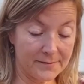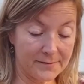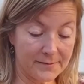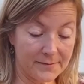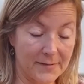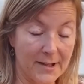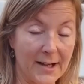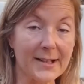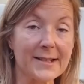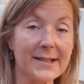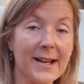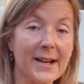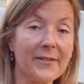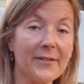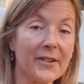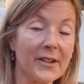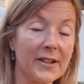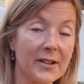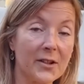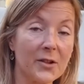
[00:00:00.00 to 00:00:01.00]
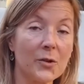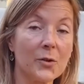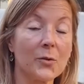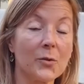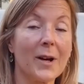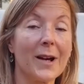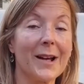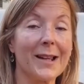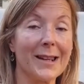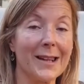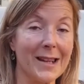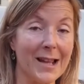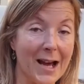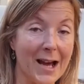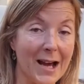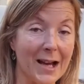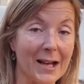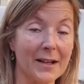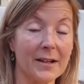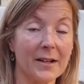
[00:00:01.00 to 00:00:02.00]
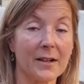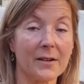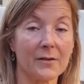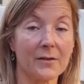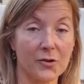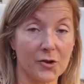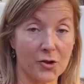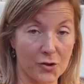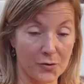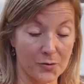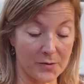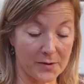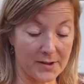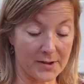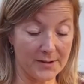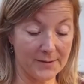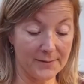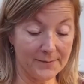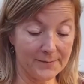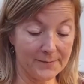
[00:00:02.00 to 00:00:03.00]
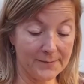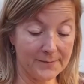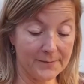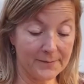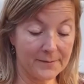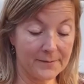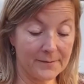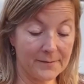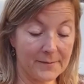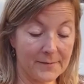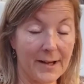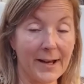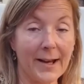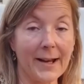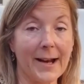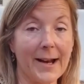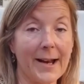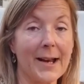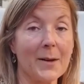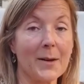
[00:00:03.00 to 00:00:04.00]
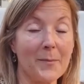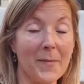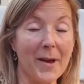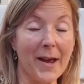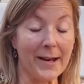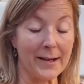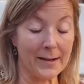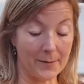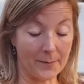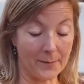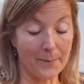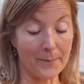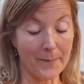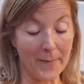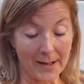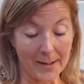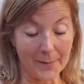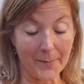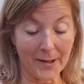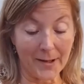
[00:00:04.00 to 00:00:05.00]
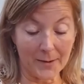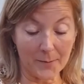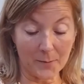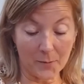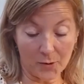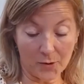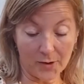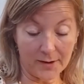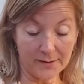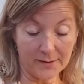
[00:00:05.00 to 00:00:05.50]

I definitely knew a lot of Jews, and I had met many, many more,